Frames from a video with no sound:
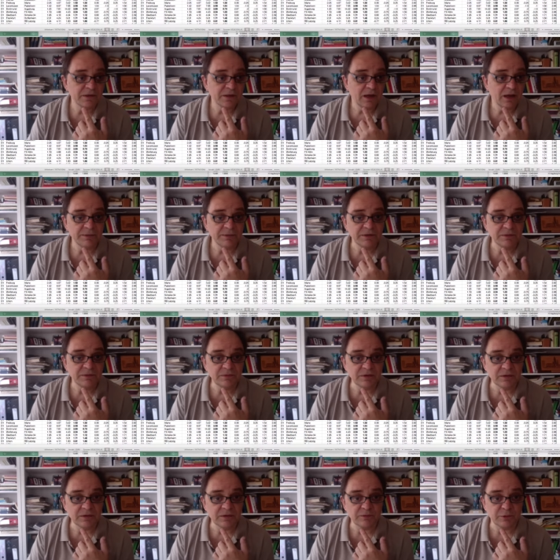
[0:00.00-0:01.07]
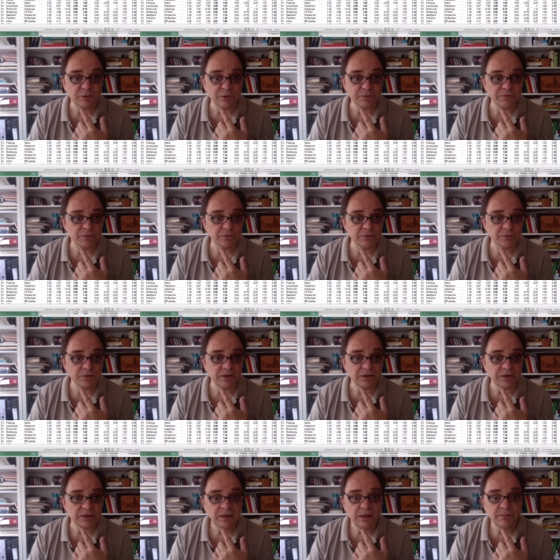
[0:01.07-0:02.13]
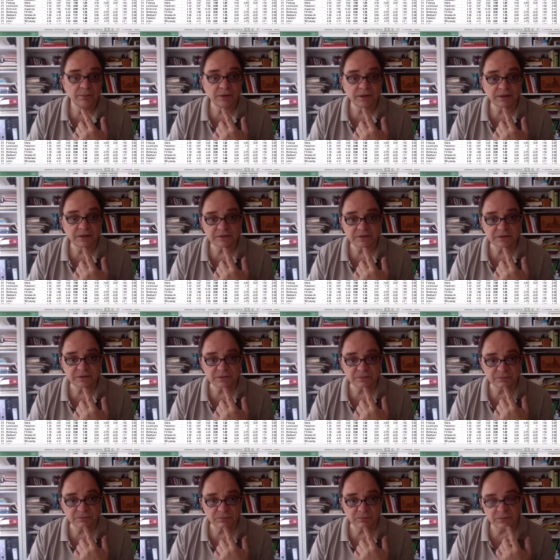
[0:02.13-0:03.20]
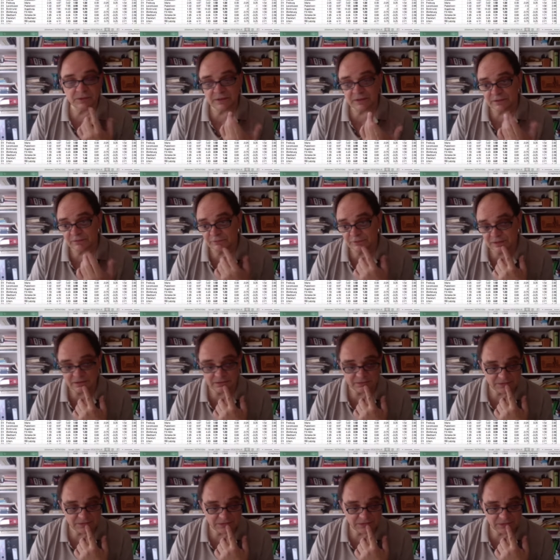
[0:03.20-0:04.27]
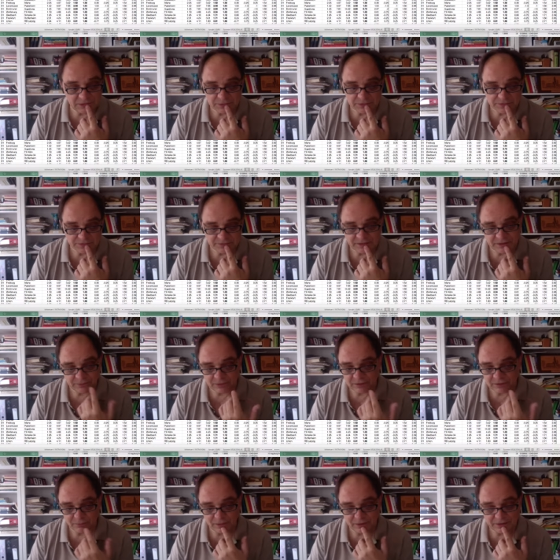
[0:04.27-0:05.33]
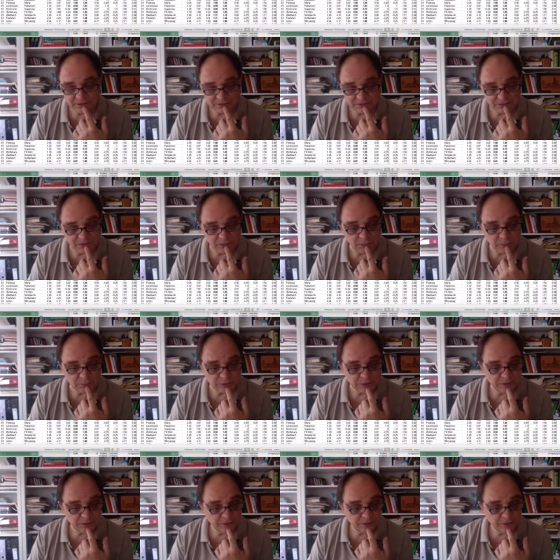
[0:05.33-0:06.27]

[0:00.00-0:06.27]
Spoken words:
I mean, you're not forced to do that, but if anything, you could say, well, why not an over?